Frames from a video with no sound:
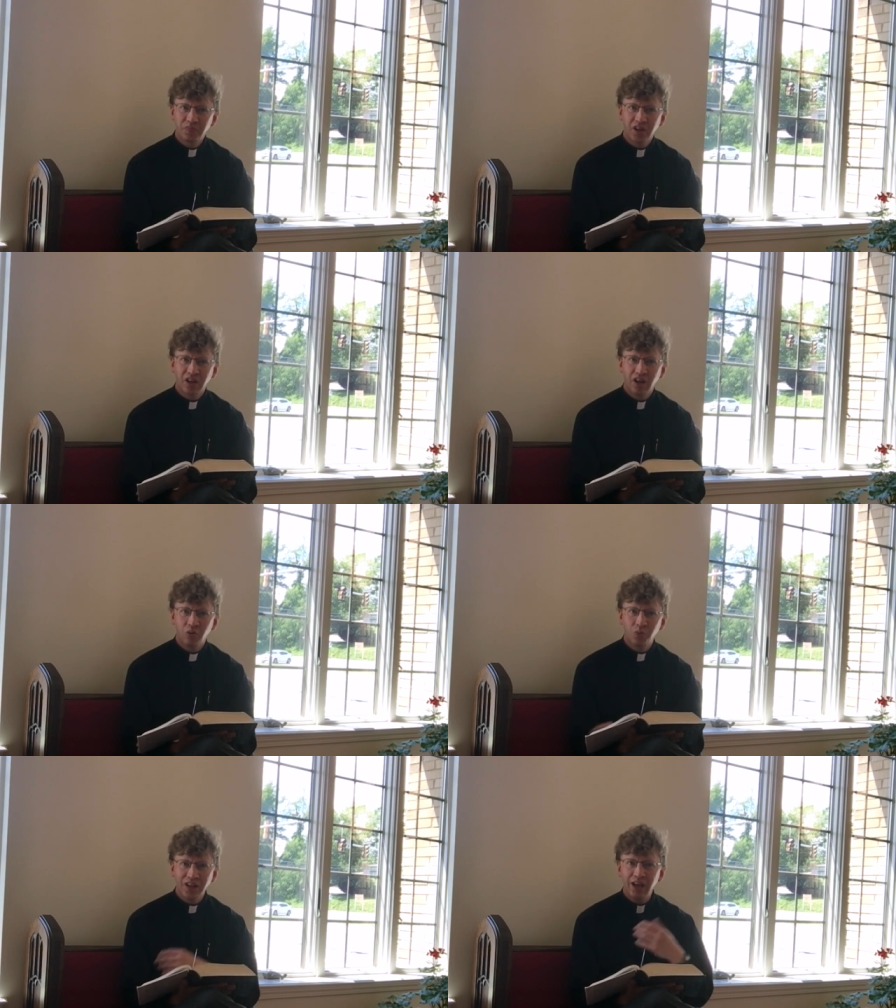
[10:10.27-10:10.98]

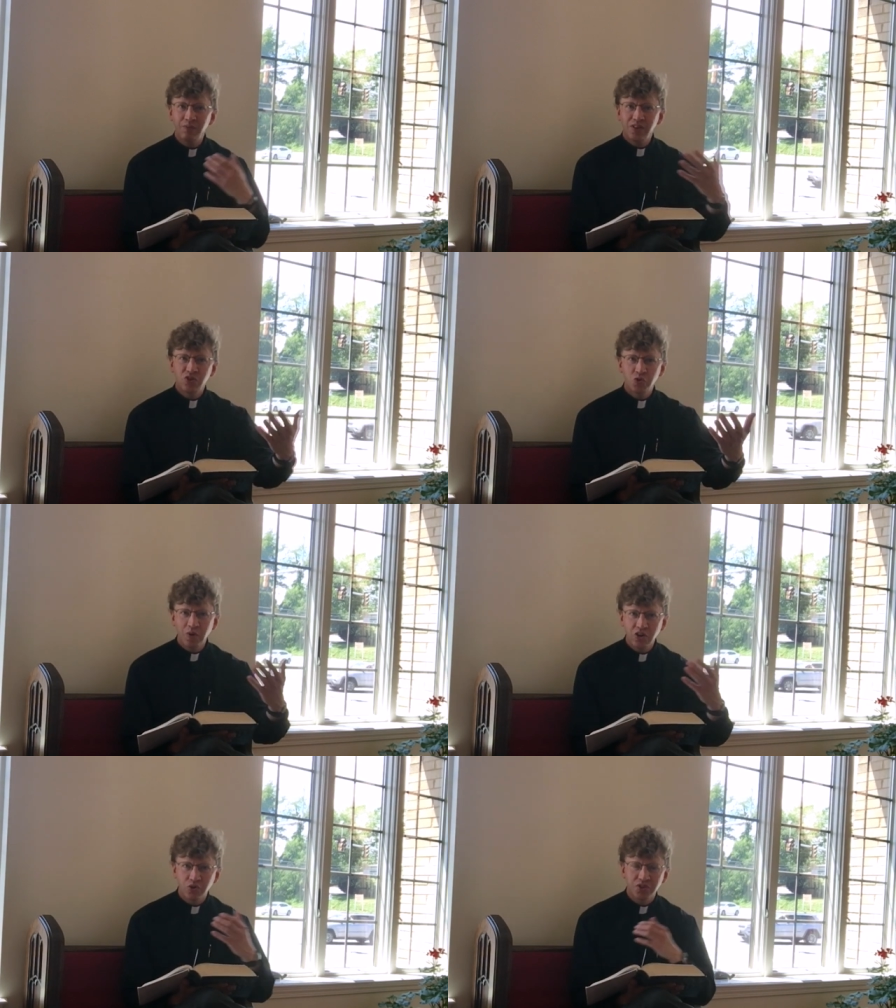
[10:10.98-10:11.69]
Uh, we have these
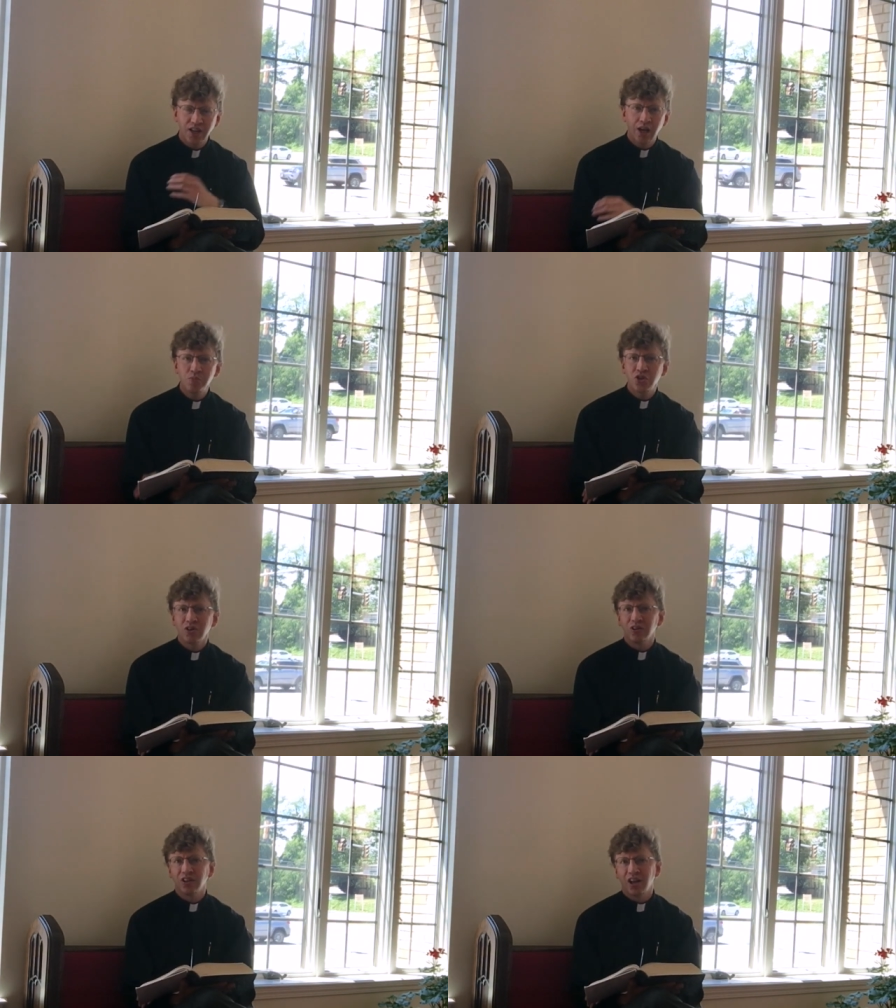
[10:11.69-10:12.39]
special times
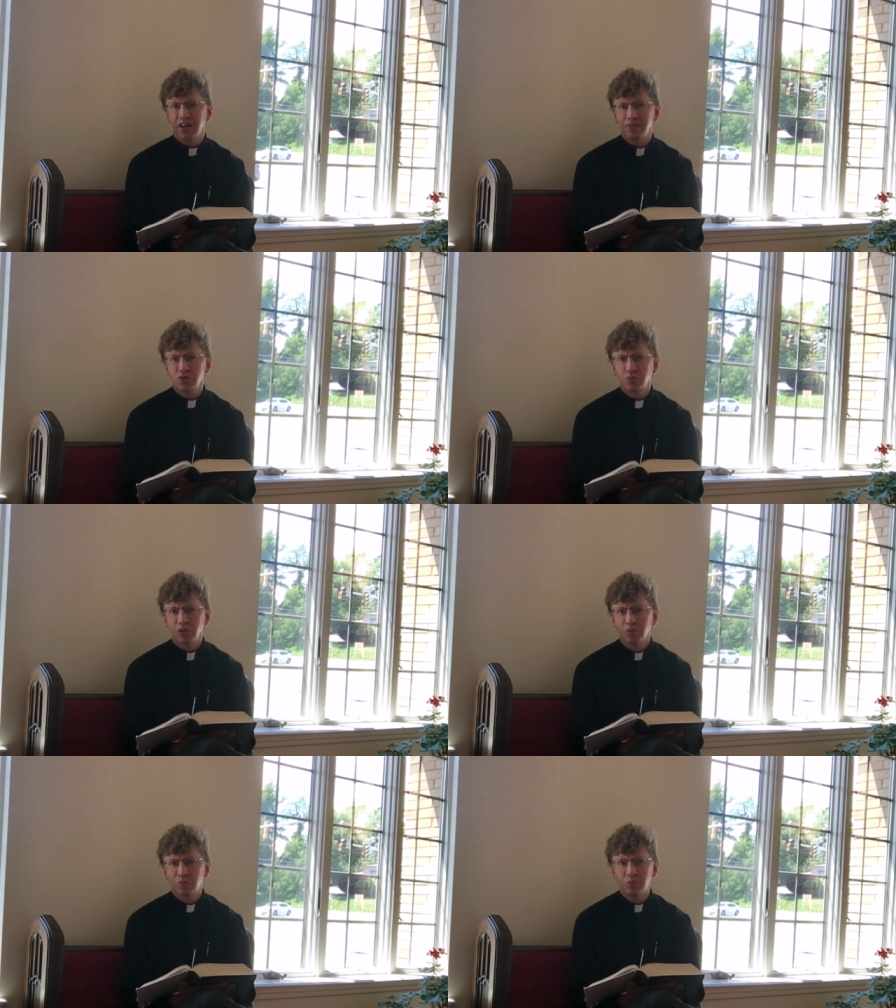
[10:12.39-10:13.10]
in our lives
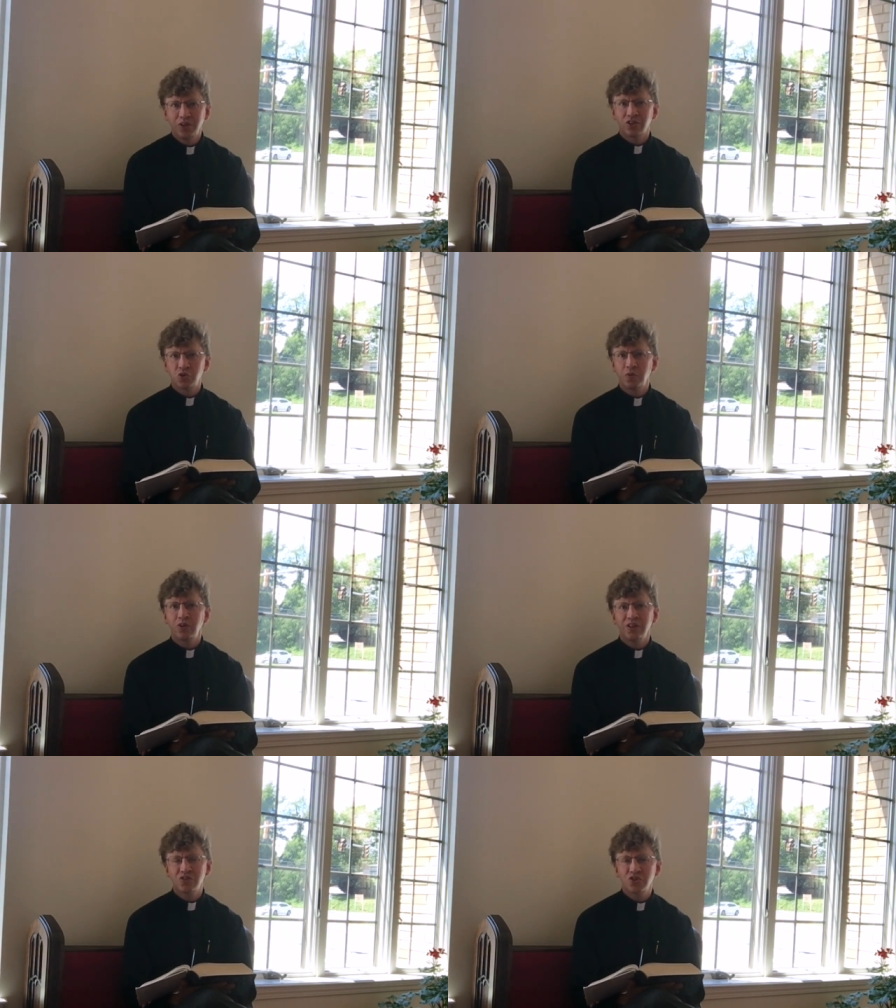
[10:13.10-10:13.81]
where we
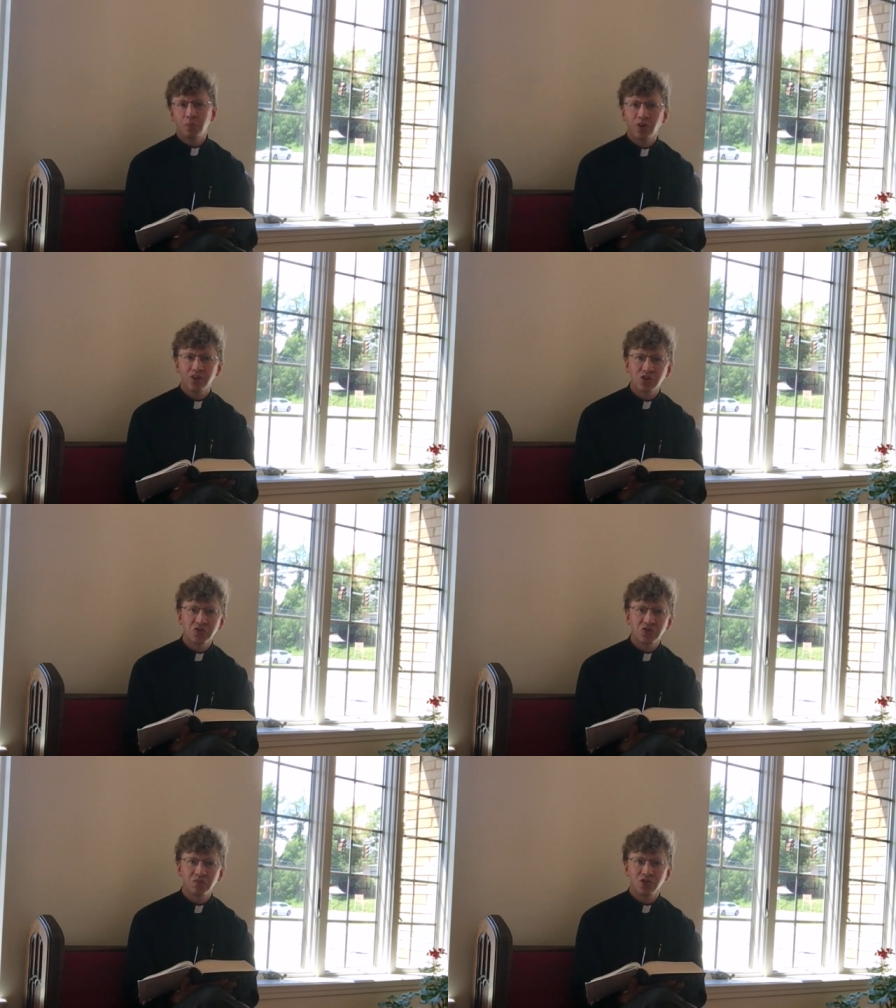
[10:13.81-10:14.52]
experience the
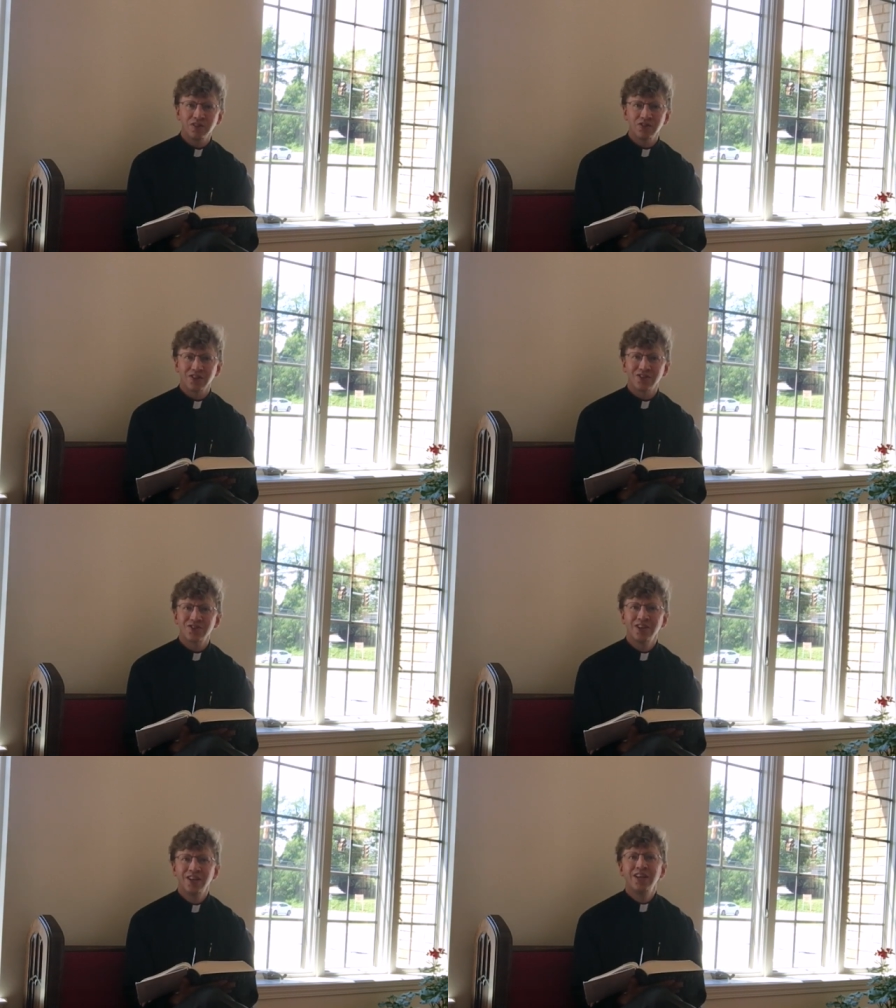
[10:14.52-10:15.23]
presence of Jesus,